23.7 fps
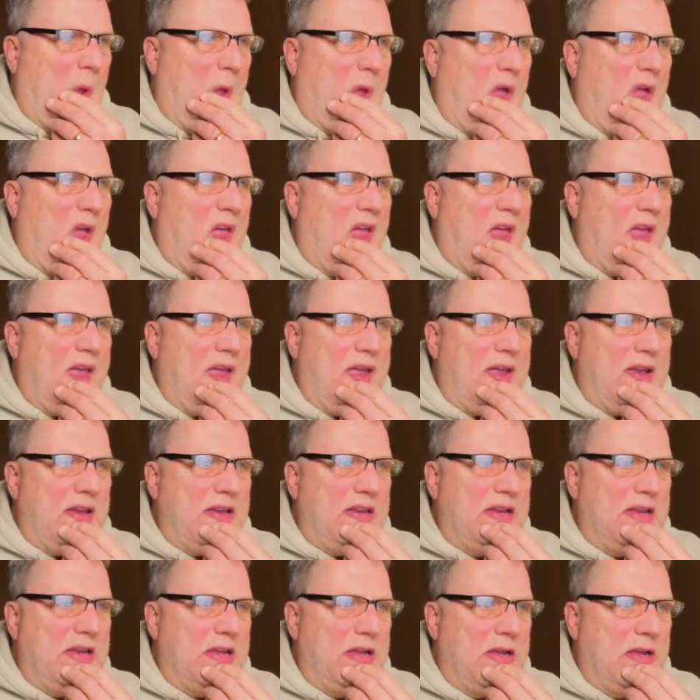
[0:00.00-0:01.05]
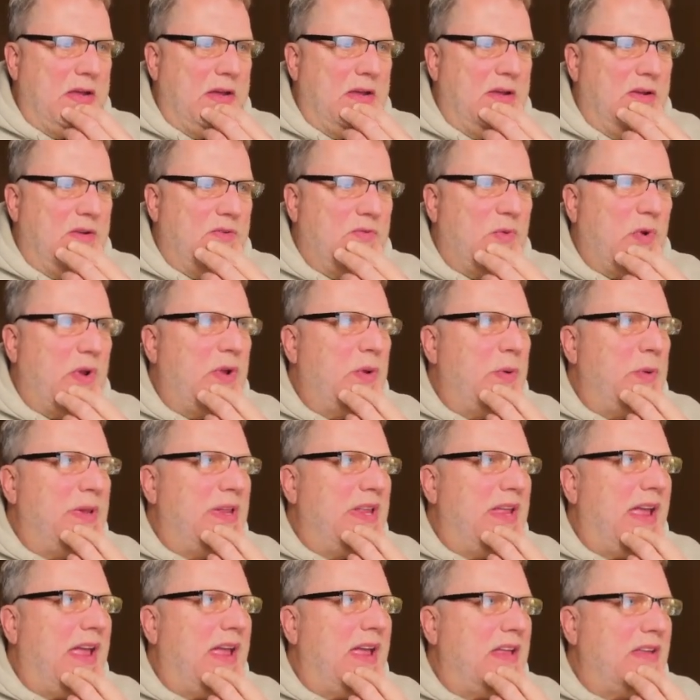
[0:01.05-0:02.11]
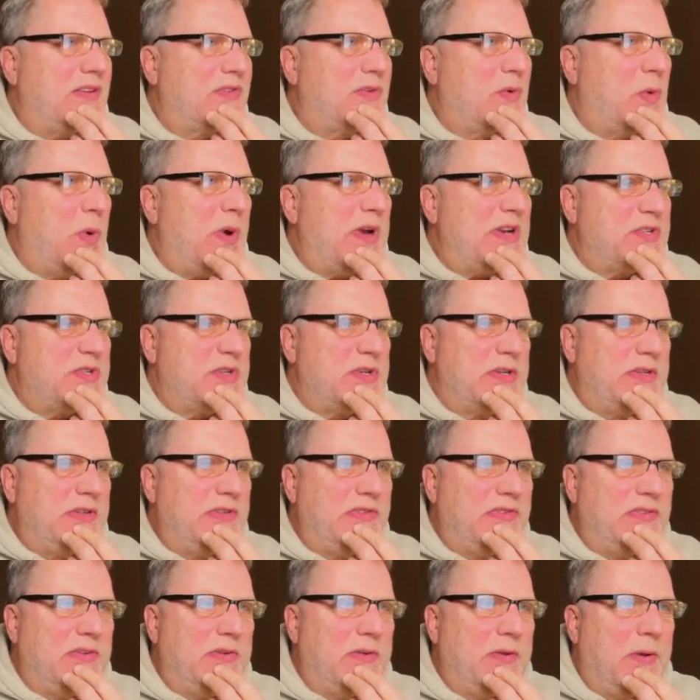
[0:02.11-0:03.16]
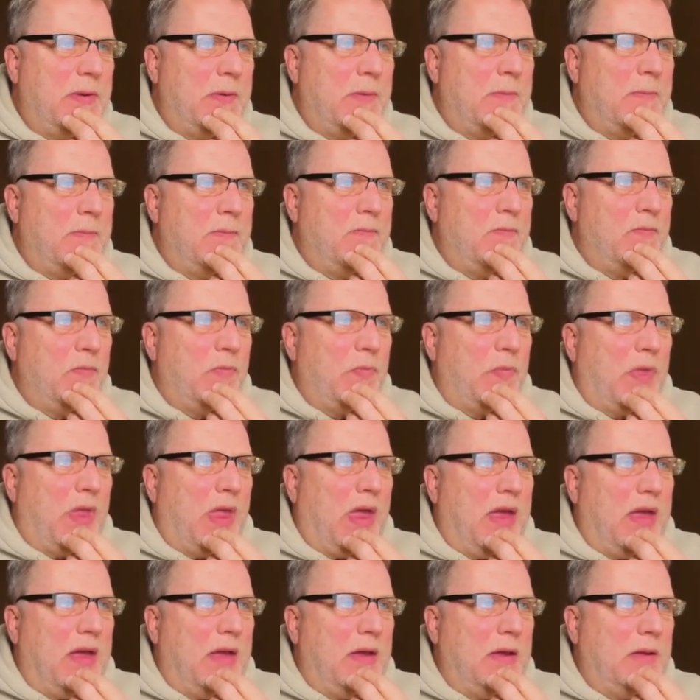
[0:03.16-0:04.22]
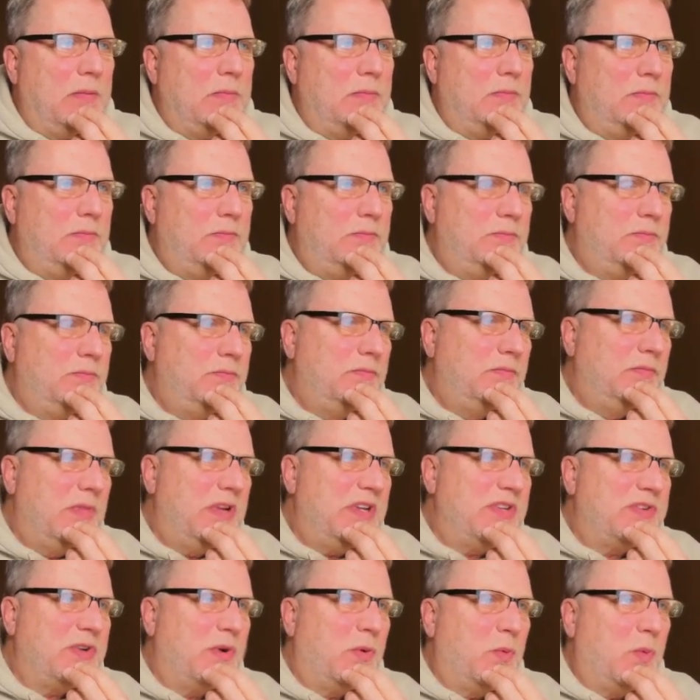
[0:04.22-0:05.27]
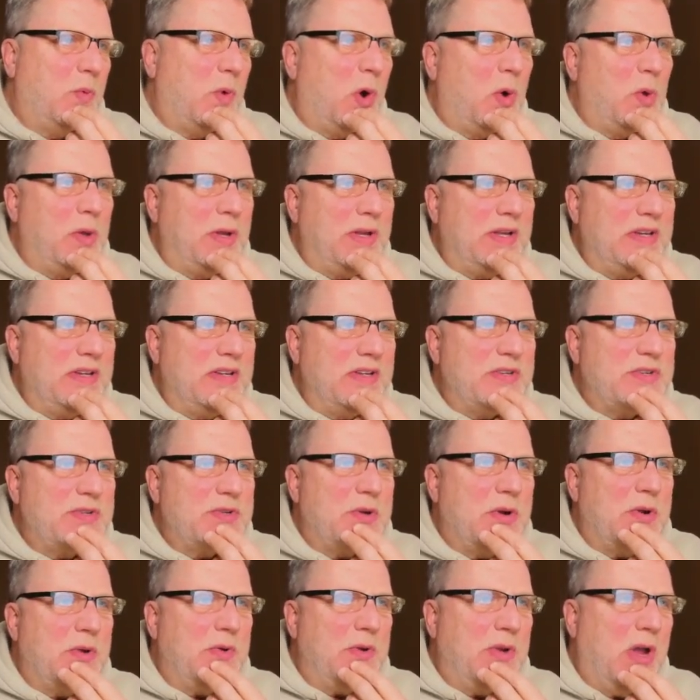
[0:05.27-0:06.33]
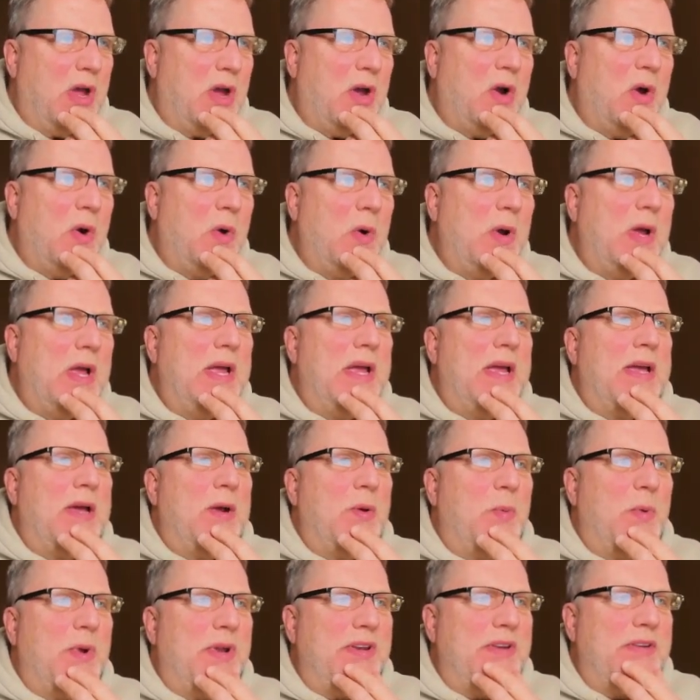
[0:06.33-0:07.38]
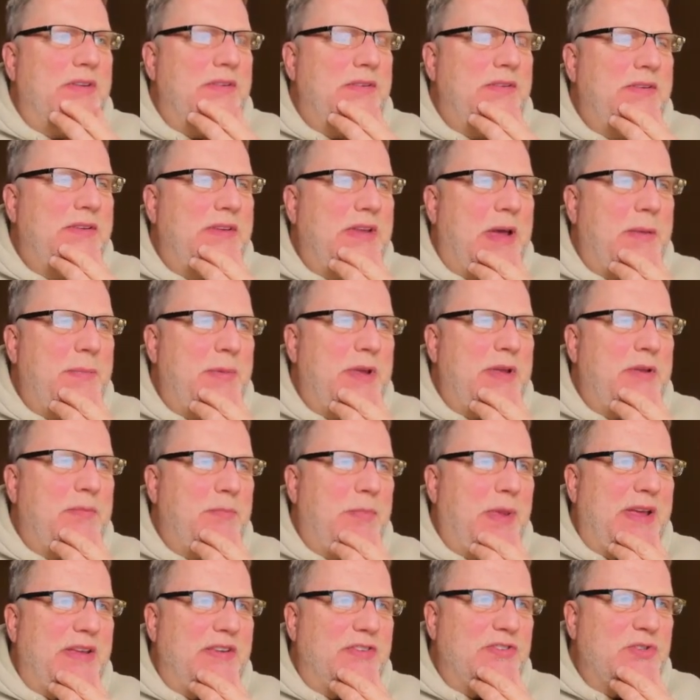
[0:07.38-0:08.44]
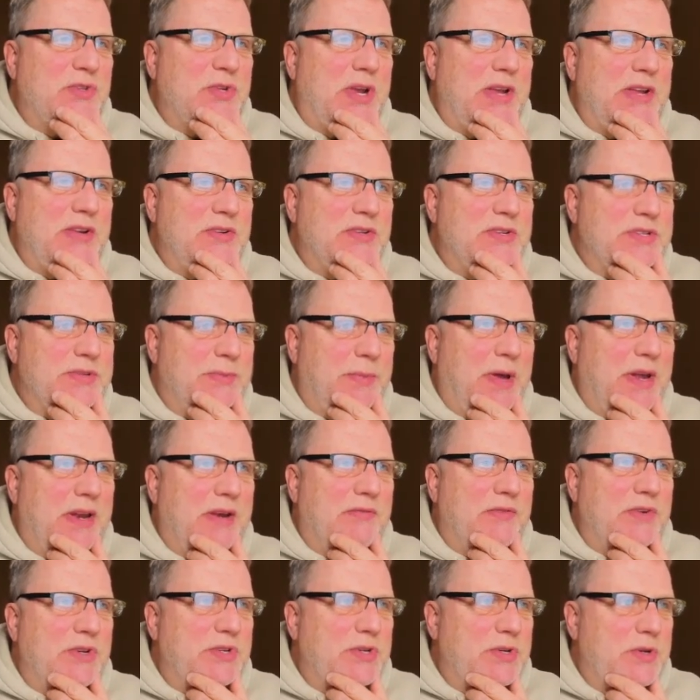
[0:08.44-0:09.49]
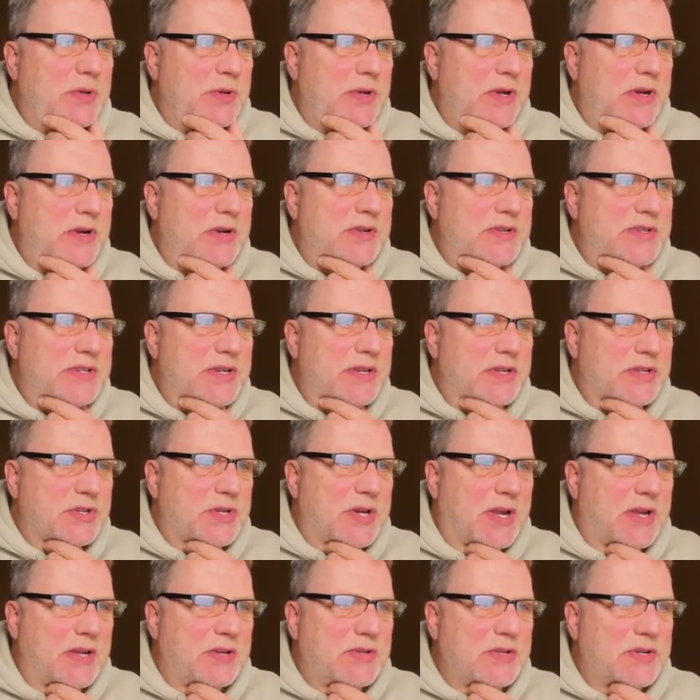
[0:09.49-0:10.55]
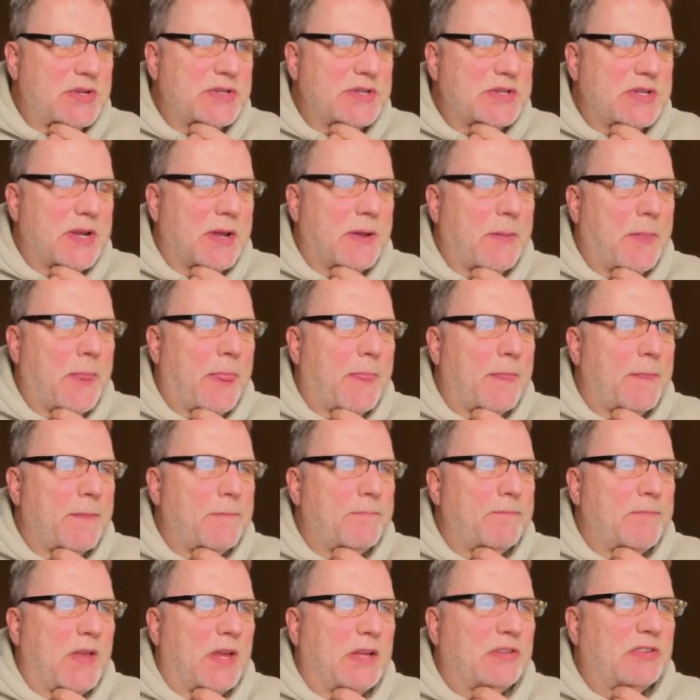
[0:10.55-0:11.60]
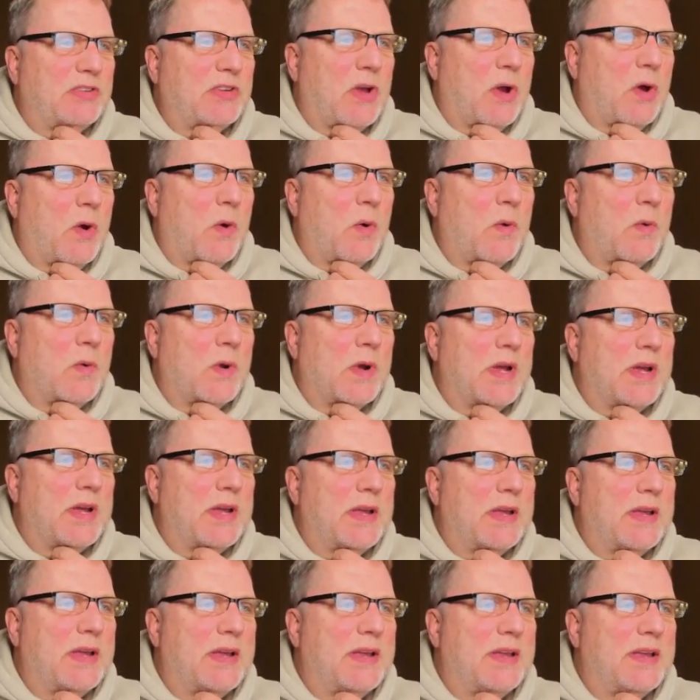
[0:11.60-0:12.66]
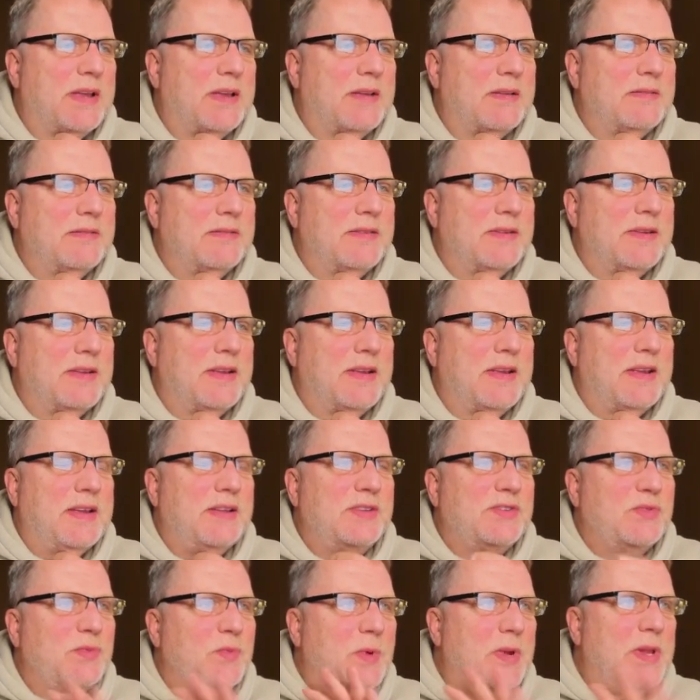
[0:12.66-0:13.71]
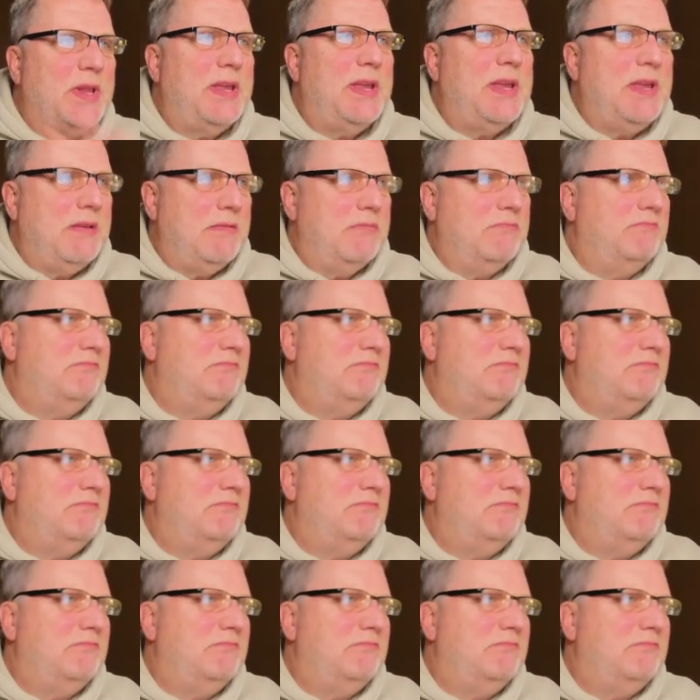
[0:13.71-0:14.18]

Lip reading: and frequently asked questions. Is it a rolling distro? No. When Debian base changes about every 2 years, it changes. So it's really,